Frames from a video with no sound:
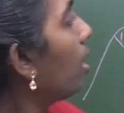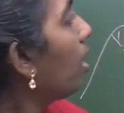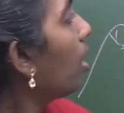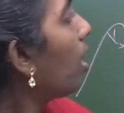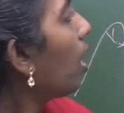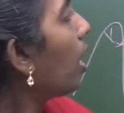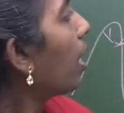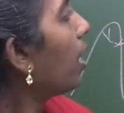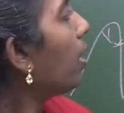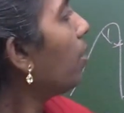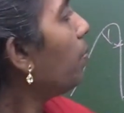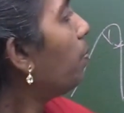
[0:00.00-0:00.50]

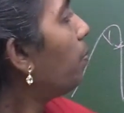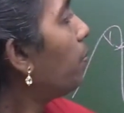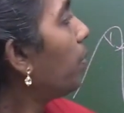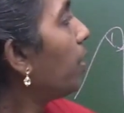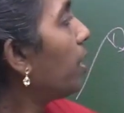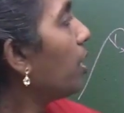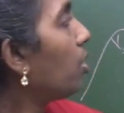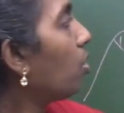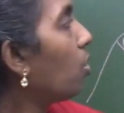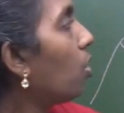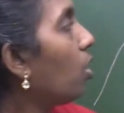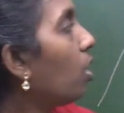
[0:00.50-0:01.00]

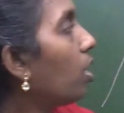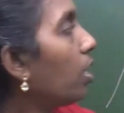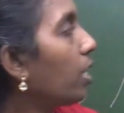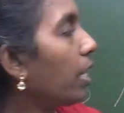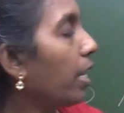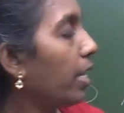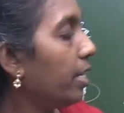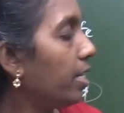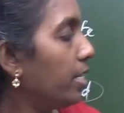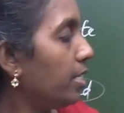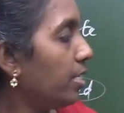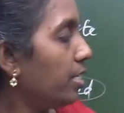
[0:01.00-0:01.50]
IPR
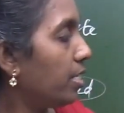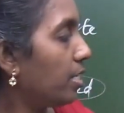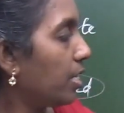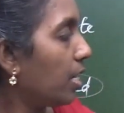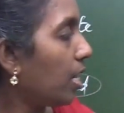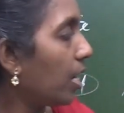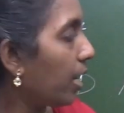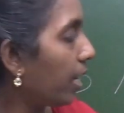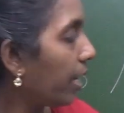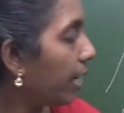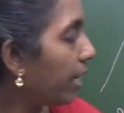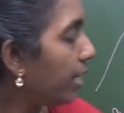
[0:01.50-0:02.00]
in
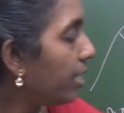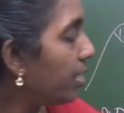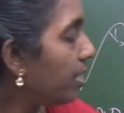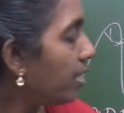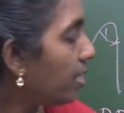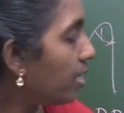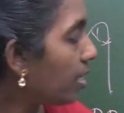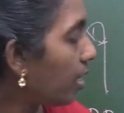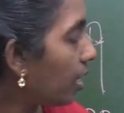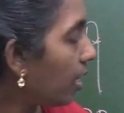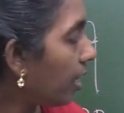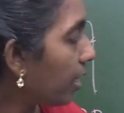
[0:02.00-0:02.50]
India,
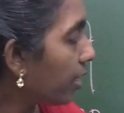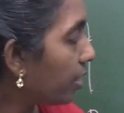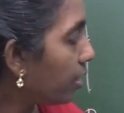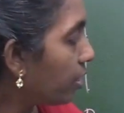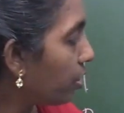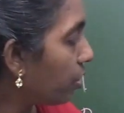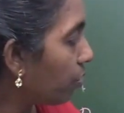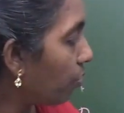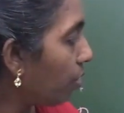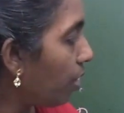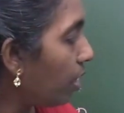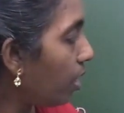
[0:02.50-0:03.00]

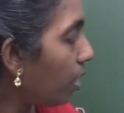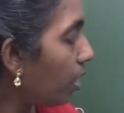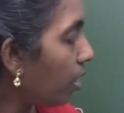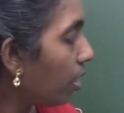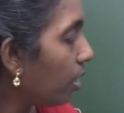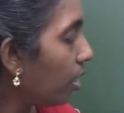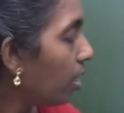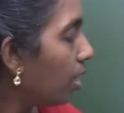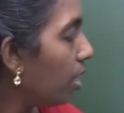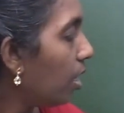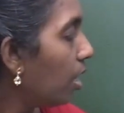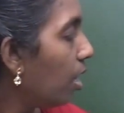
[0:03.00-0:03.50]
intellectual
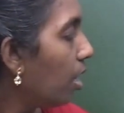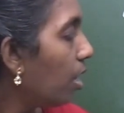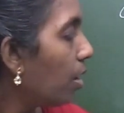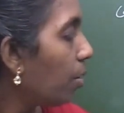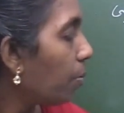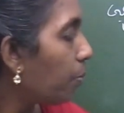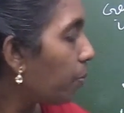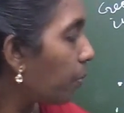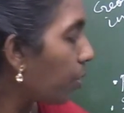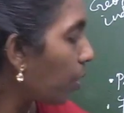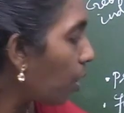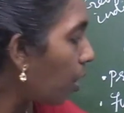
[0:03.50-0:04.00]

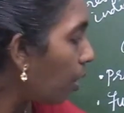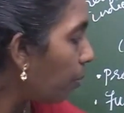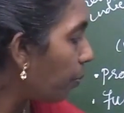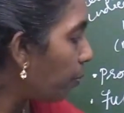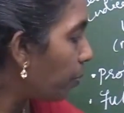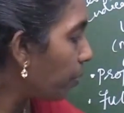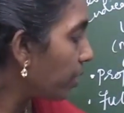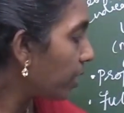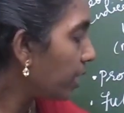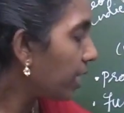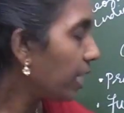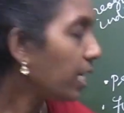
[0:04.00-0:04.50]

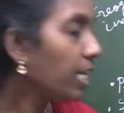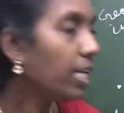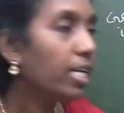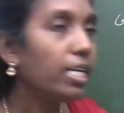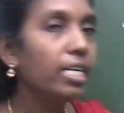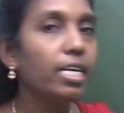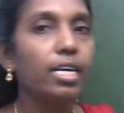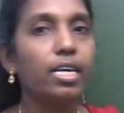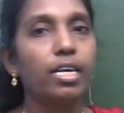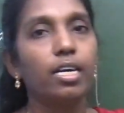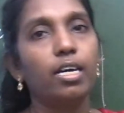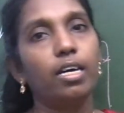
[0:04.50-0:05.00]
property
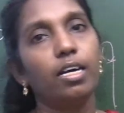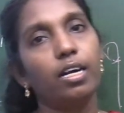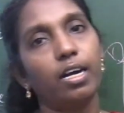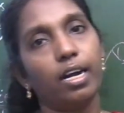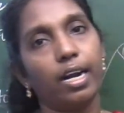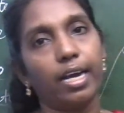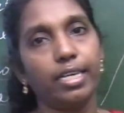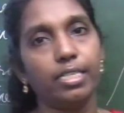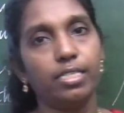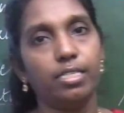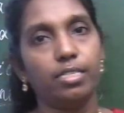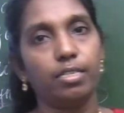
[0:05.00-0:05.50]

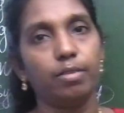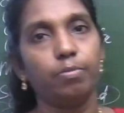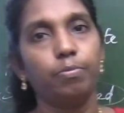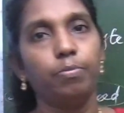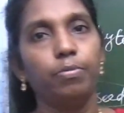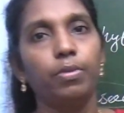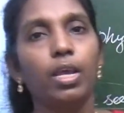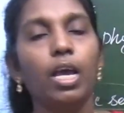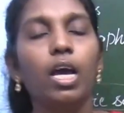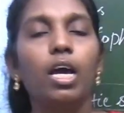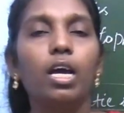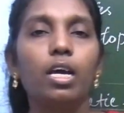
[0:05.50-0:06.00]
right.
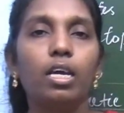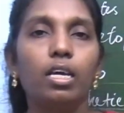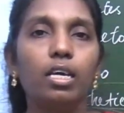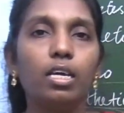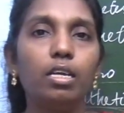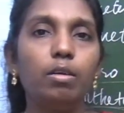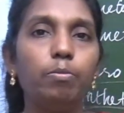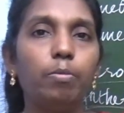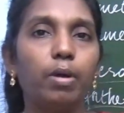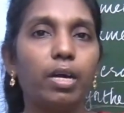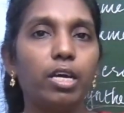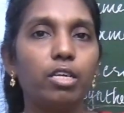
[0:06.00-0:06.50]

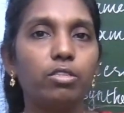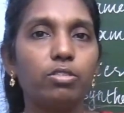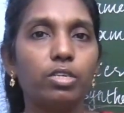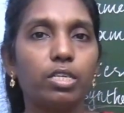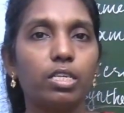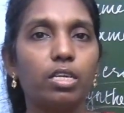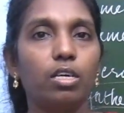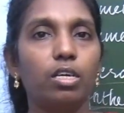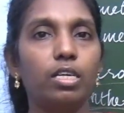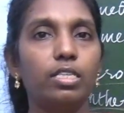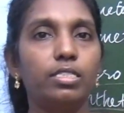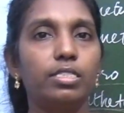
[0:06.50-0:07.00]
In
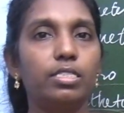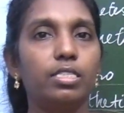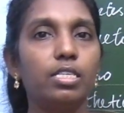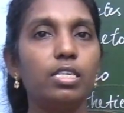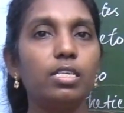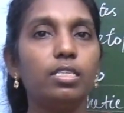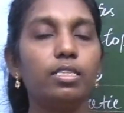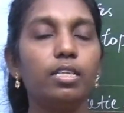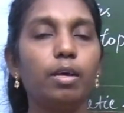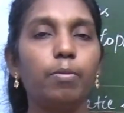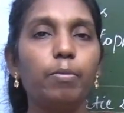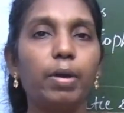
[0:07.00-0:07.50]

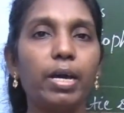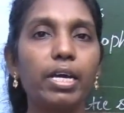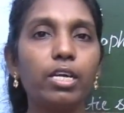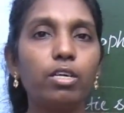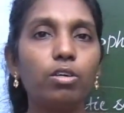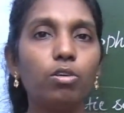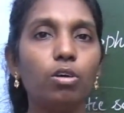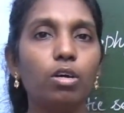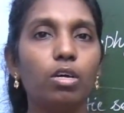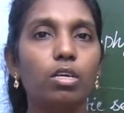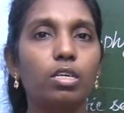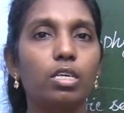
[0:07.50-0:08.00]
biotechnology, the
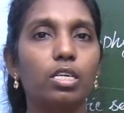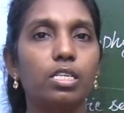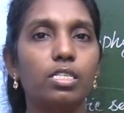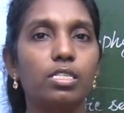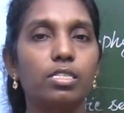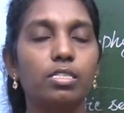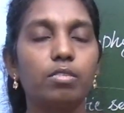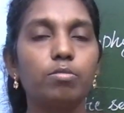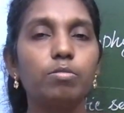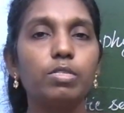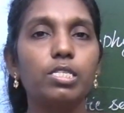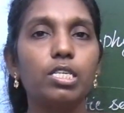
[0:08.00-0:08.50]

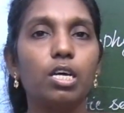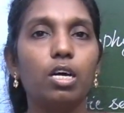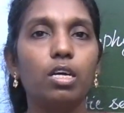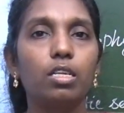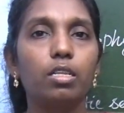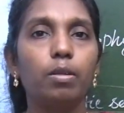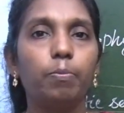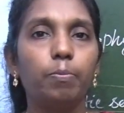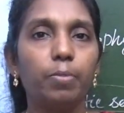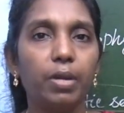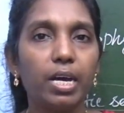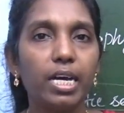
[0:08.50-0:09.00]
microorganisms or
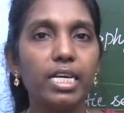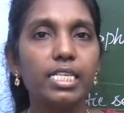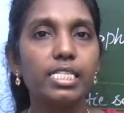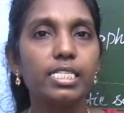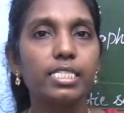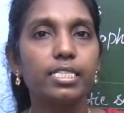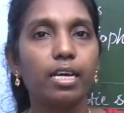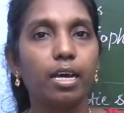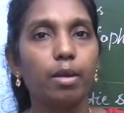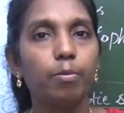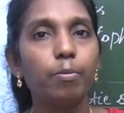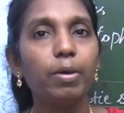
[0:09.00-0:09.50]
the plants
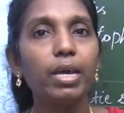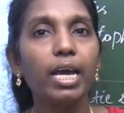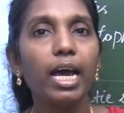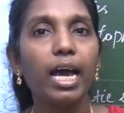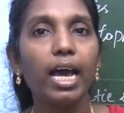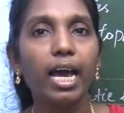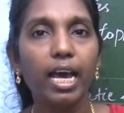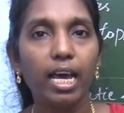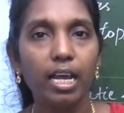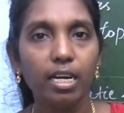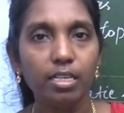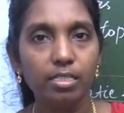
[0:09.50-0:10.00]
can be
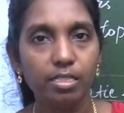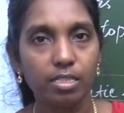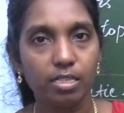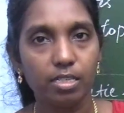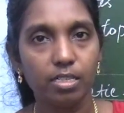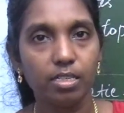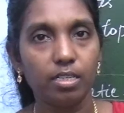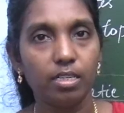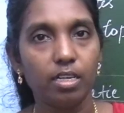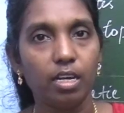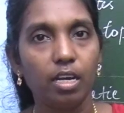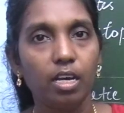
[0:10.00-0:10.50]

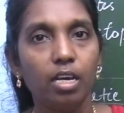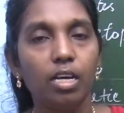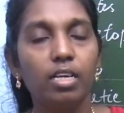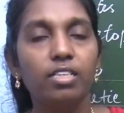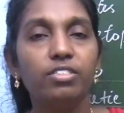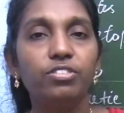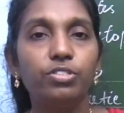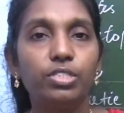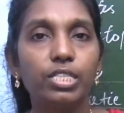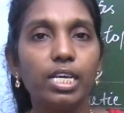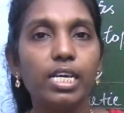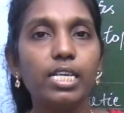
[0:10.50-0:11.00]
altered.
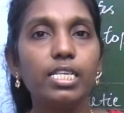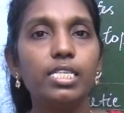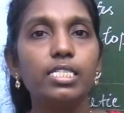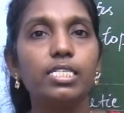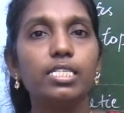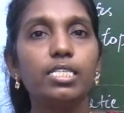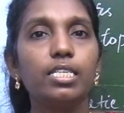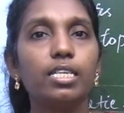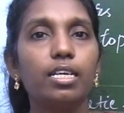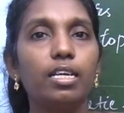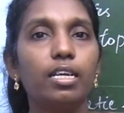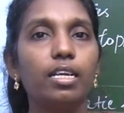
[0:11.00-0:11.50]

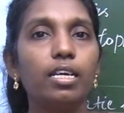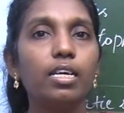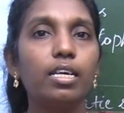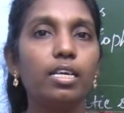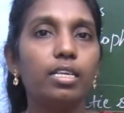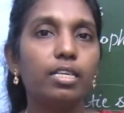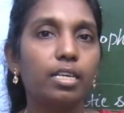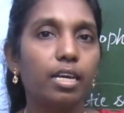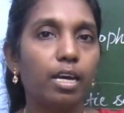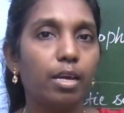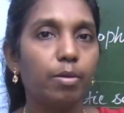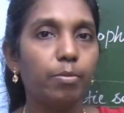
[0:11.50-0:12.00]
Genetically,
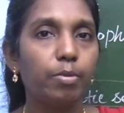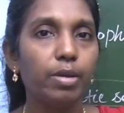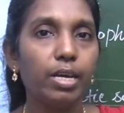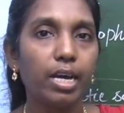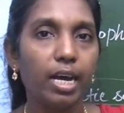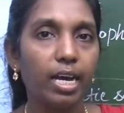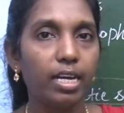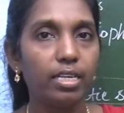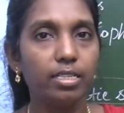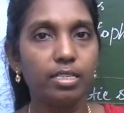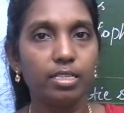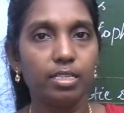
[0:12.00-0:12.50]
it can be
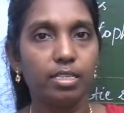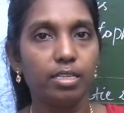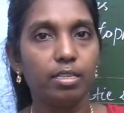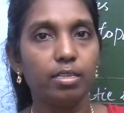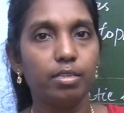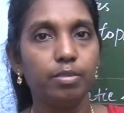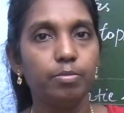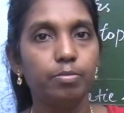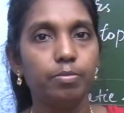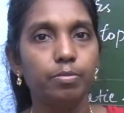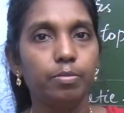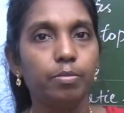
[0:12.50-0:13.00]
altered.
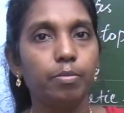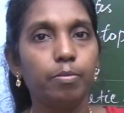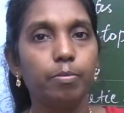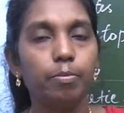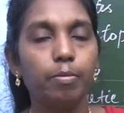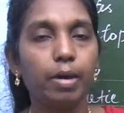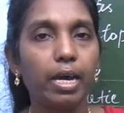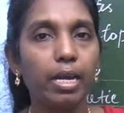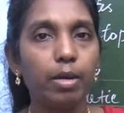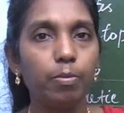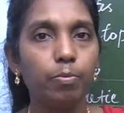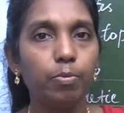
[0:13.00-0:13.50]

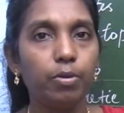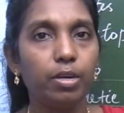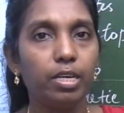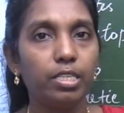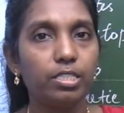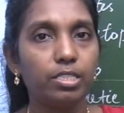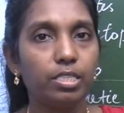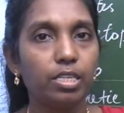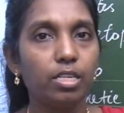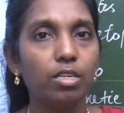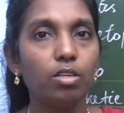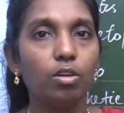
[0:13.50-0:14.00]

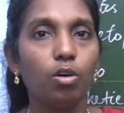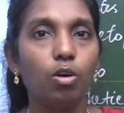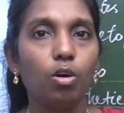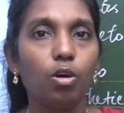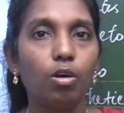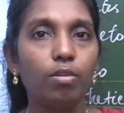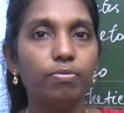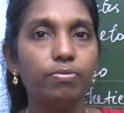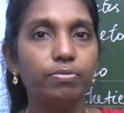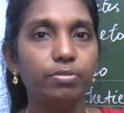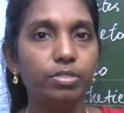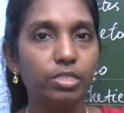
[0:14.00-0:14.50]
Manipulation
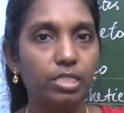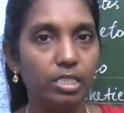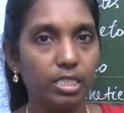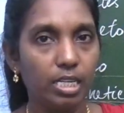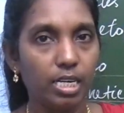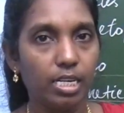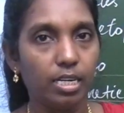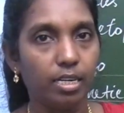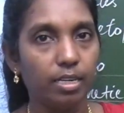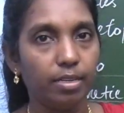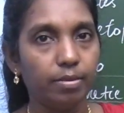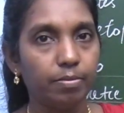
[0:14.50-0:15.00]
of
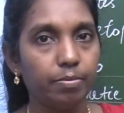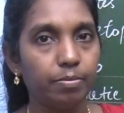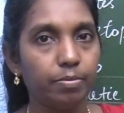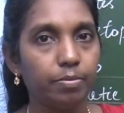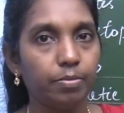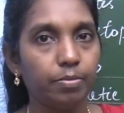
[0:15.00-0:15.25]
gene.